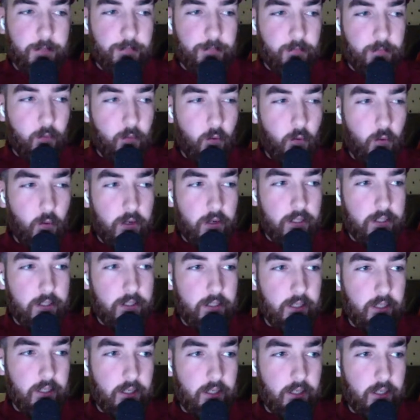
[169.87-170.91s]
Always
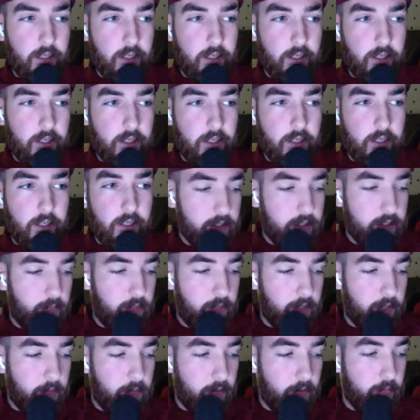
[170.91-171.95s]
gets the
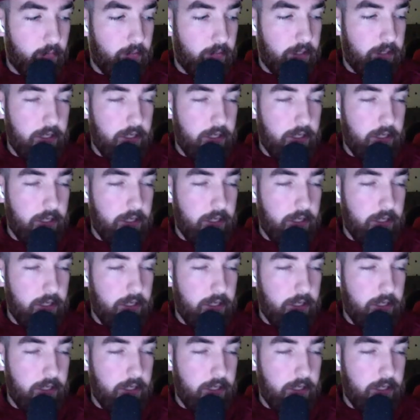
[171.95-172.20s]
blood pumping,